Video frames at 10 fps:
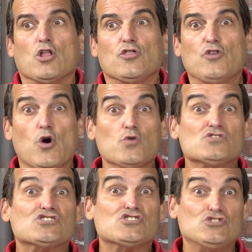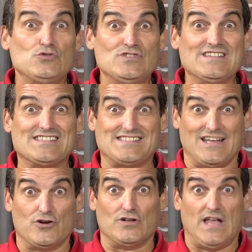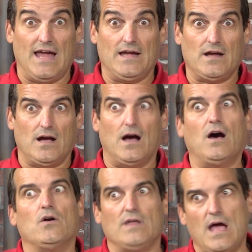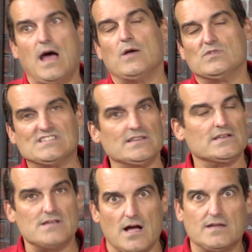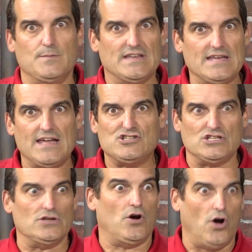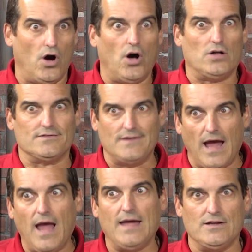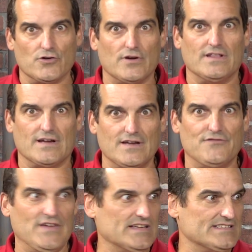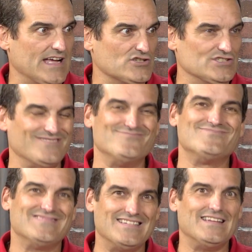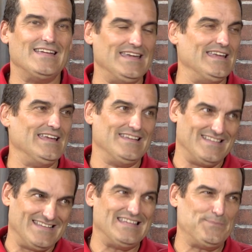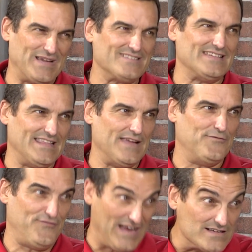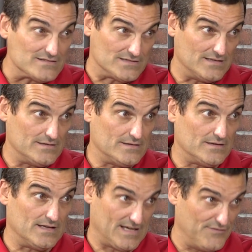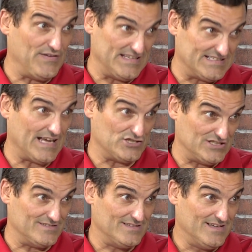those students that are like, oh, yeah, I was in the documentation all day during the config section, it, typically they've failed mm-hmm. the config section.